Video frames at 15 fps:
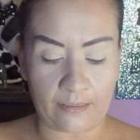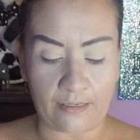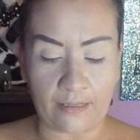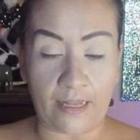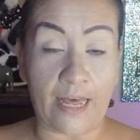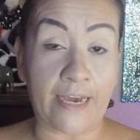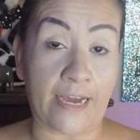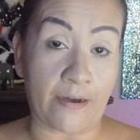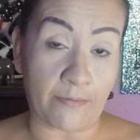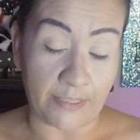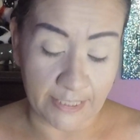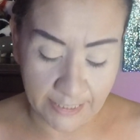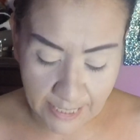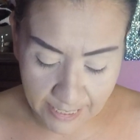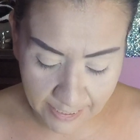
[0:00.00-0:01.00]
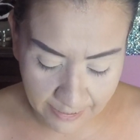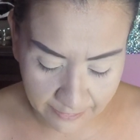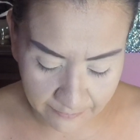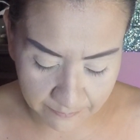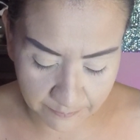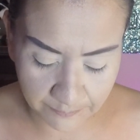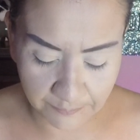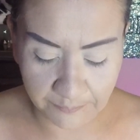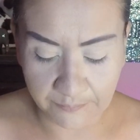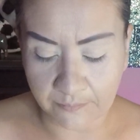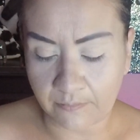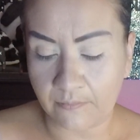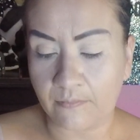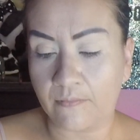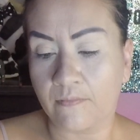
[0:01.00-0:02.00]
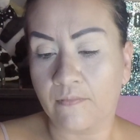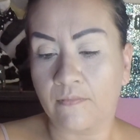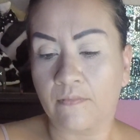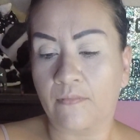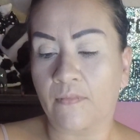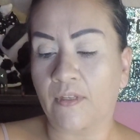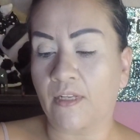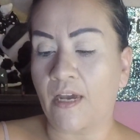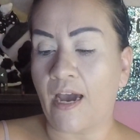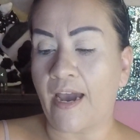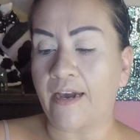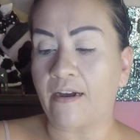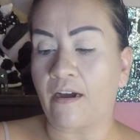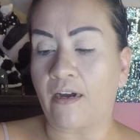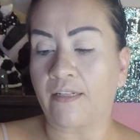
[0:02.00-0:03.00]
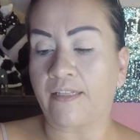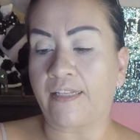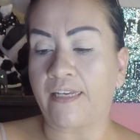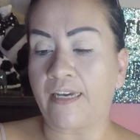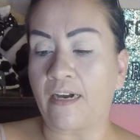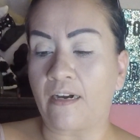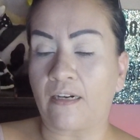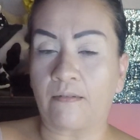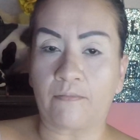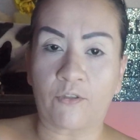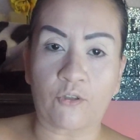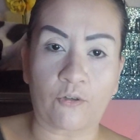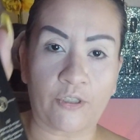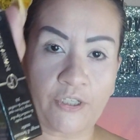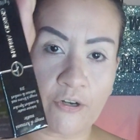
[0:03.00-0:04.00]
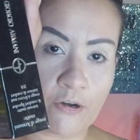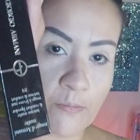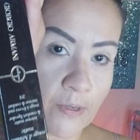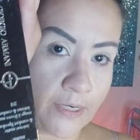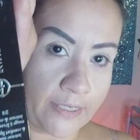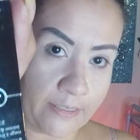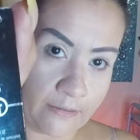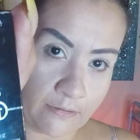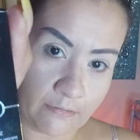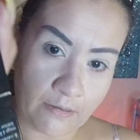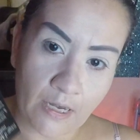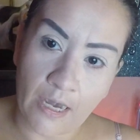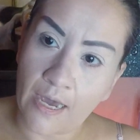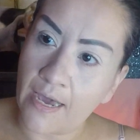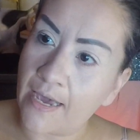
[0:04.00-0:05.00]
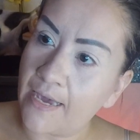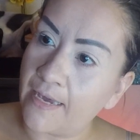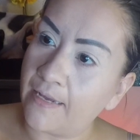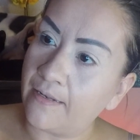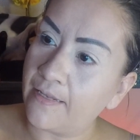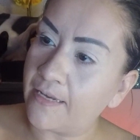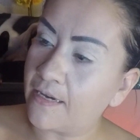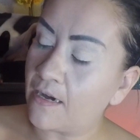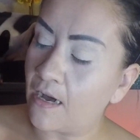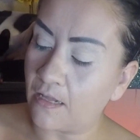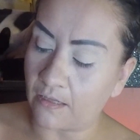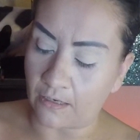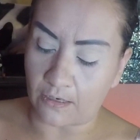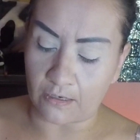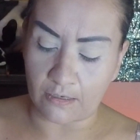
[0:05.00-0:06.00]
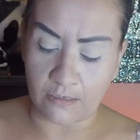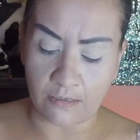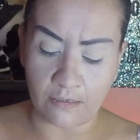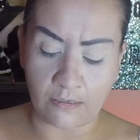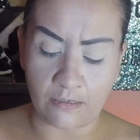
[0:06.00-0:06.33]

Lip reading: like I was saying, I got the Giorgio Armani in the color